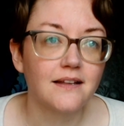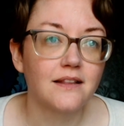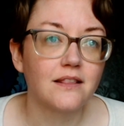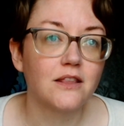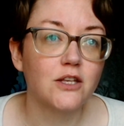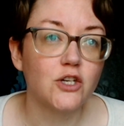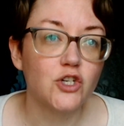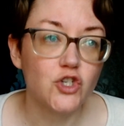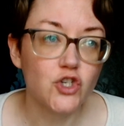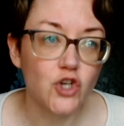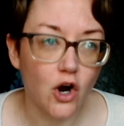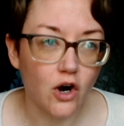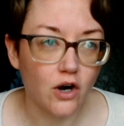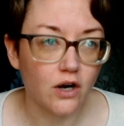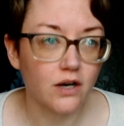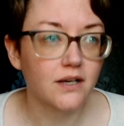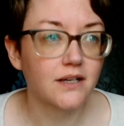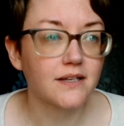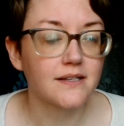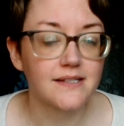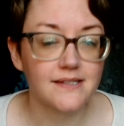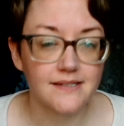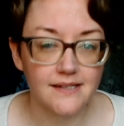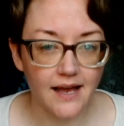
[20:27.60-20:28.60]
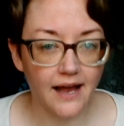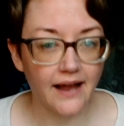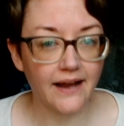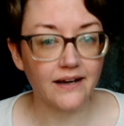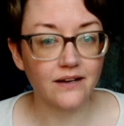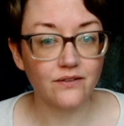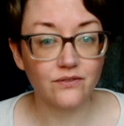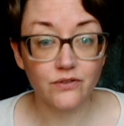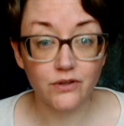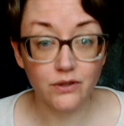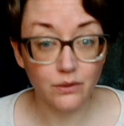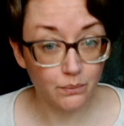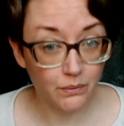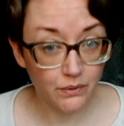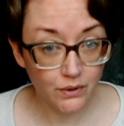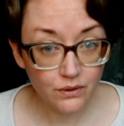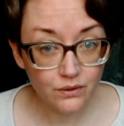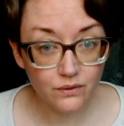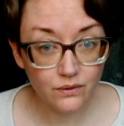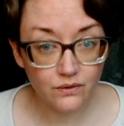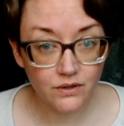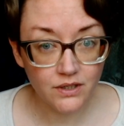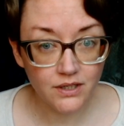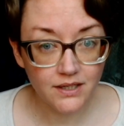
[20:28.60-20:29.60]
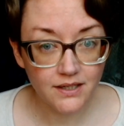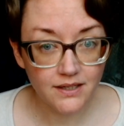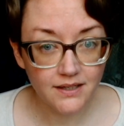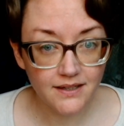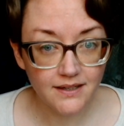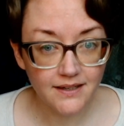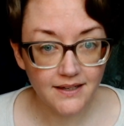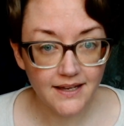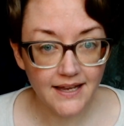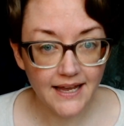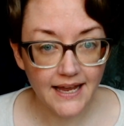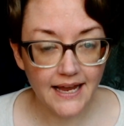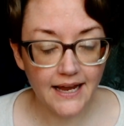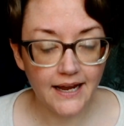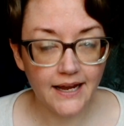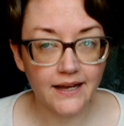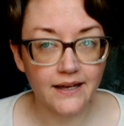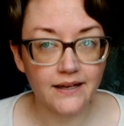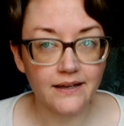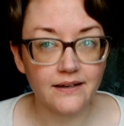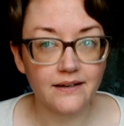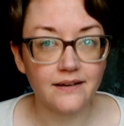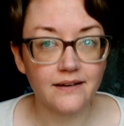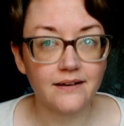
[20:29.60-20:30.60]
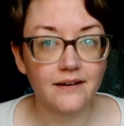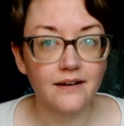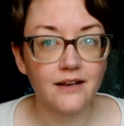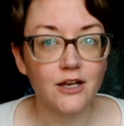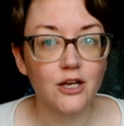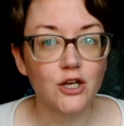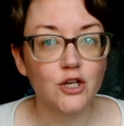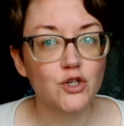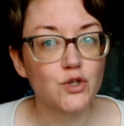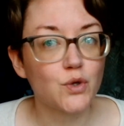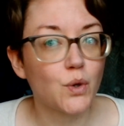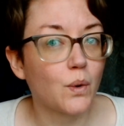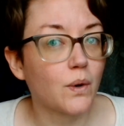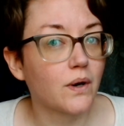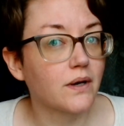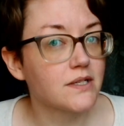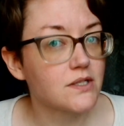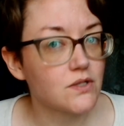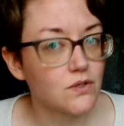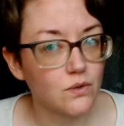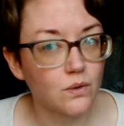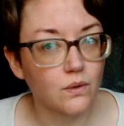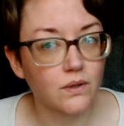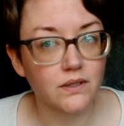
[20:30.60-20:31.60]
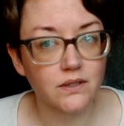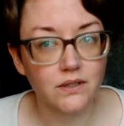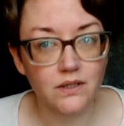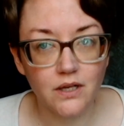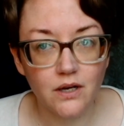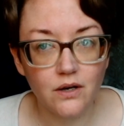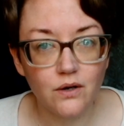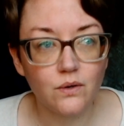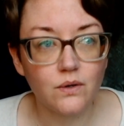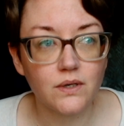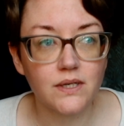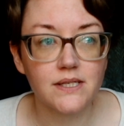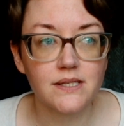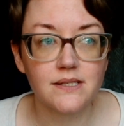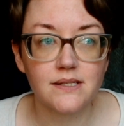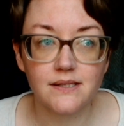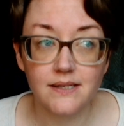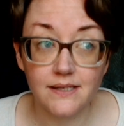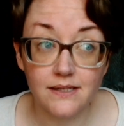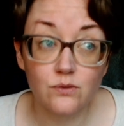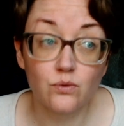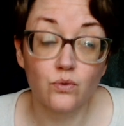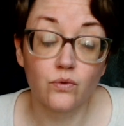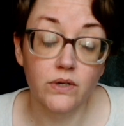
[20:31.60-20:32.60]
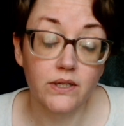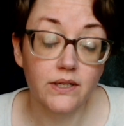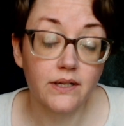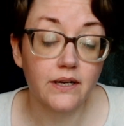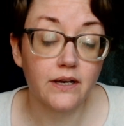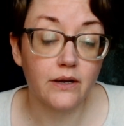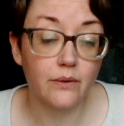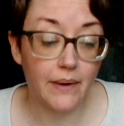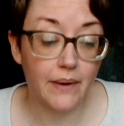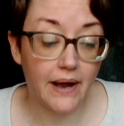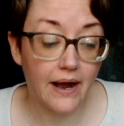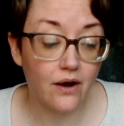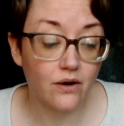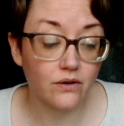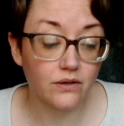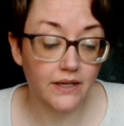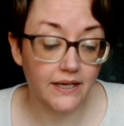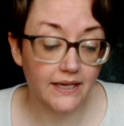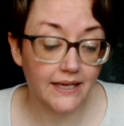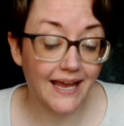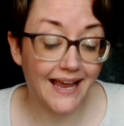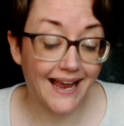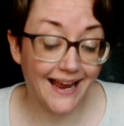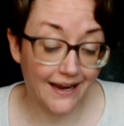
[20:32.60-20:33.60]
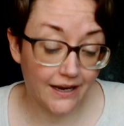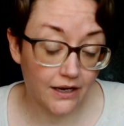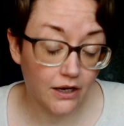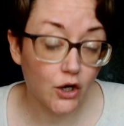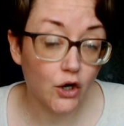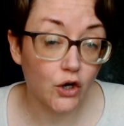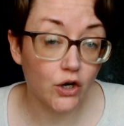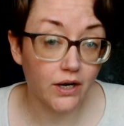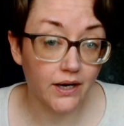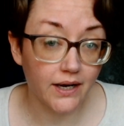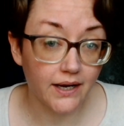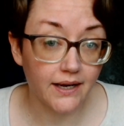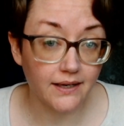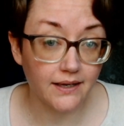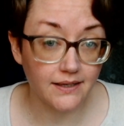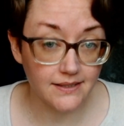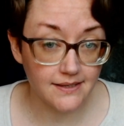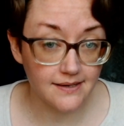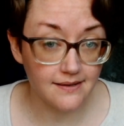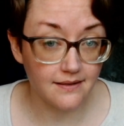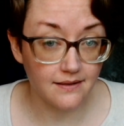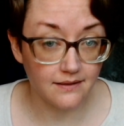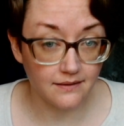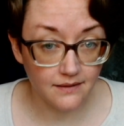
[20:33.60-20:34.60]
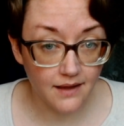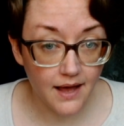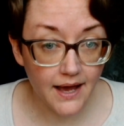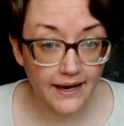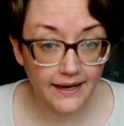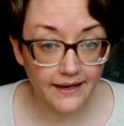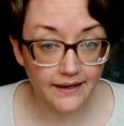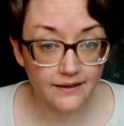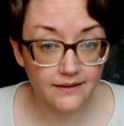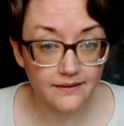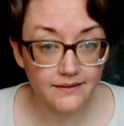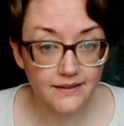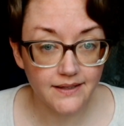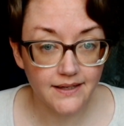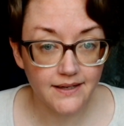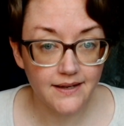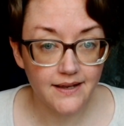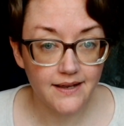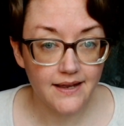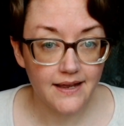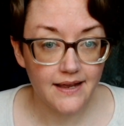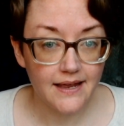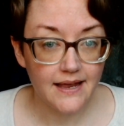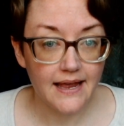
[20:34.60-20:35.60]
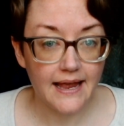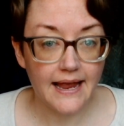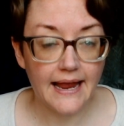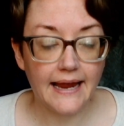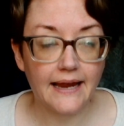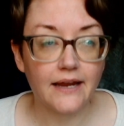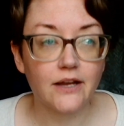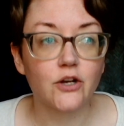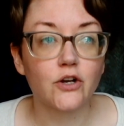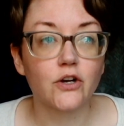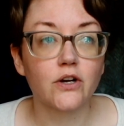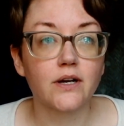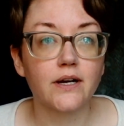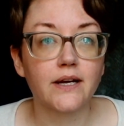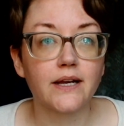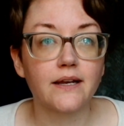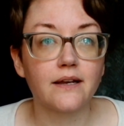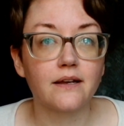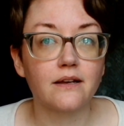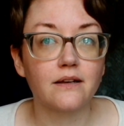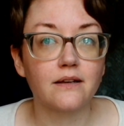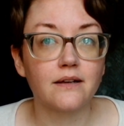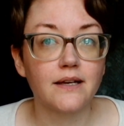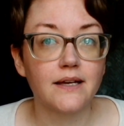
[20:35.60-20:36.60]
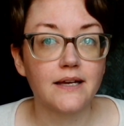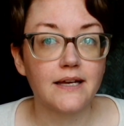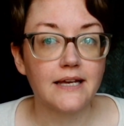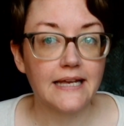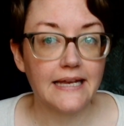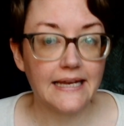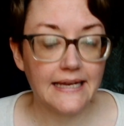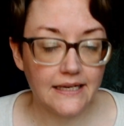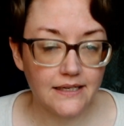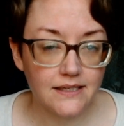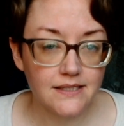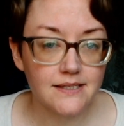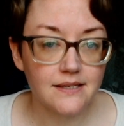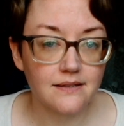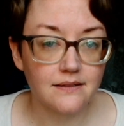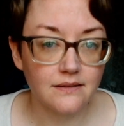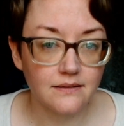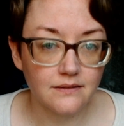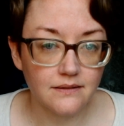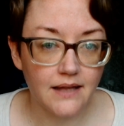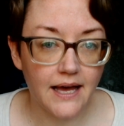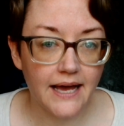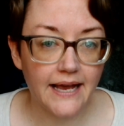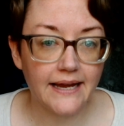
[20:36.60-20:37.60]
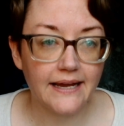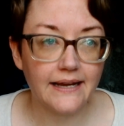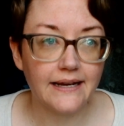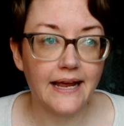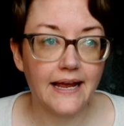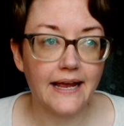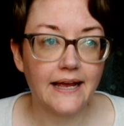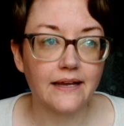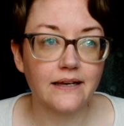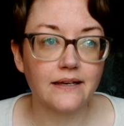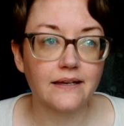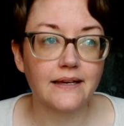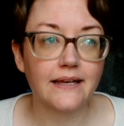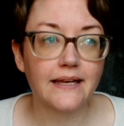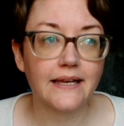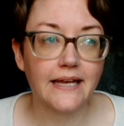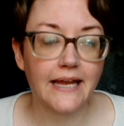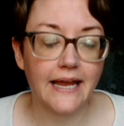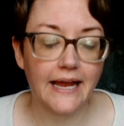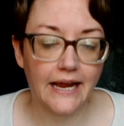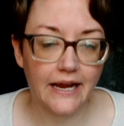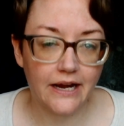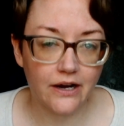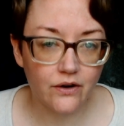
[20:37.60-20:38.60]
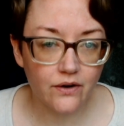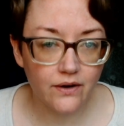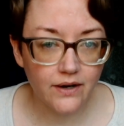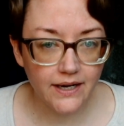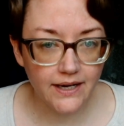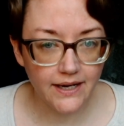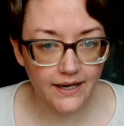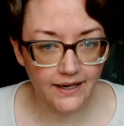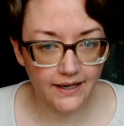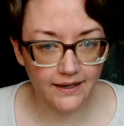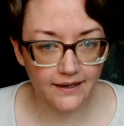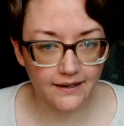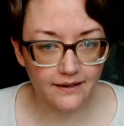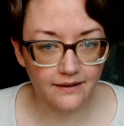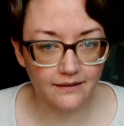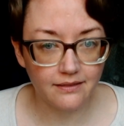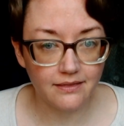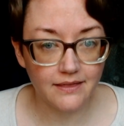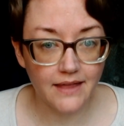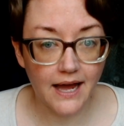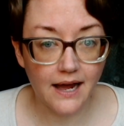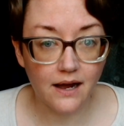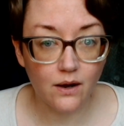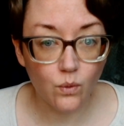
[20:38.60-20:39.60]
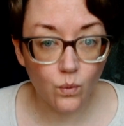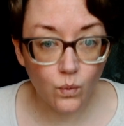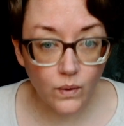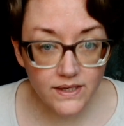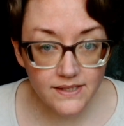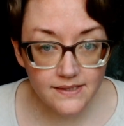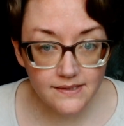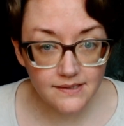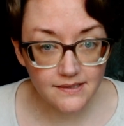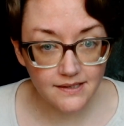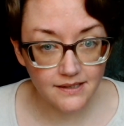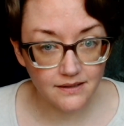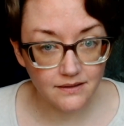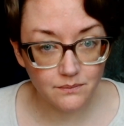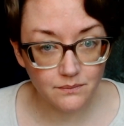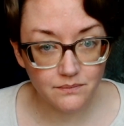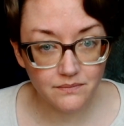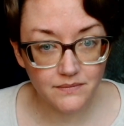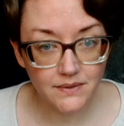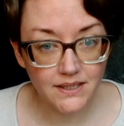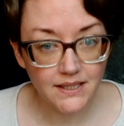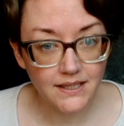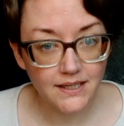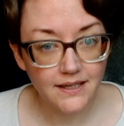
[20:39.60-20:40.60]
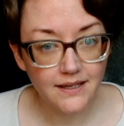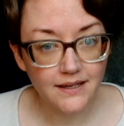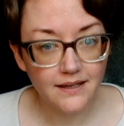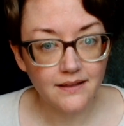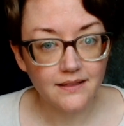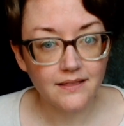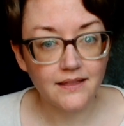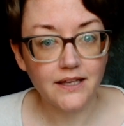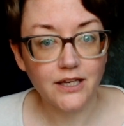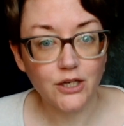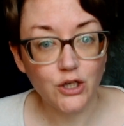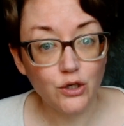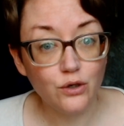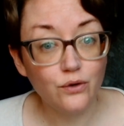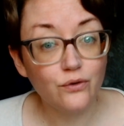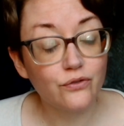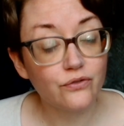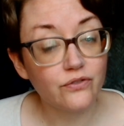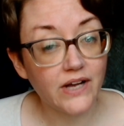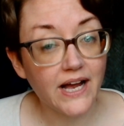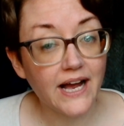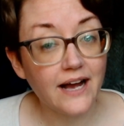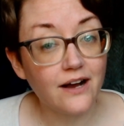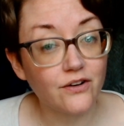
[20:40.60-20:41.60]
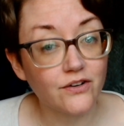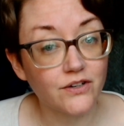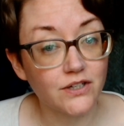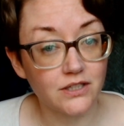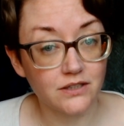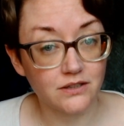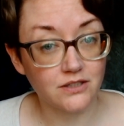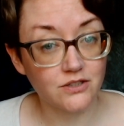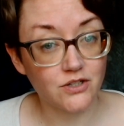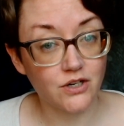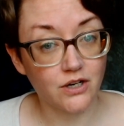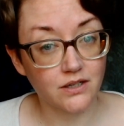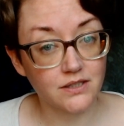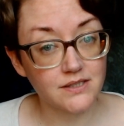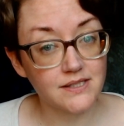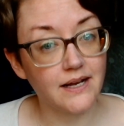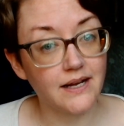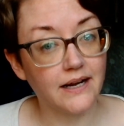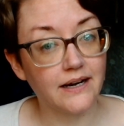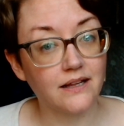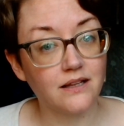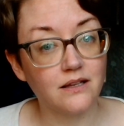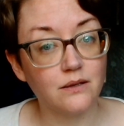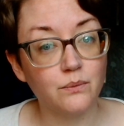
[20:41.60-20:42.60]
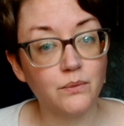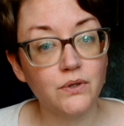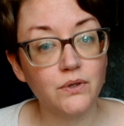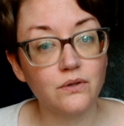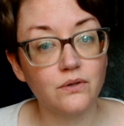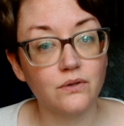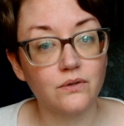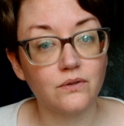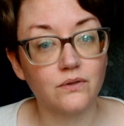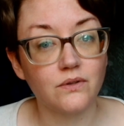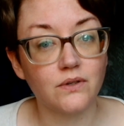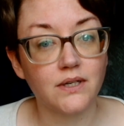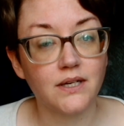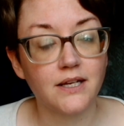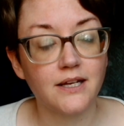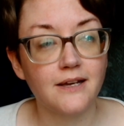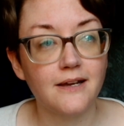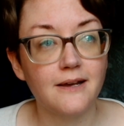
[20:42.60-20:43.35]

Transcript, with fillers: the dark side of the moon. And Taurus North Node is is really about like anchoring into the light, anchoring into the light and carrying that wisdom that you found on the dark side of the moon,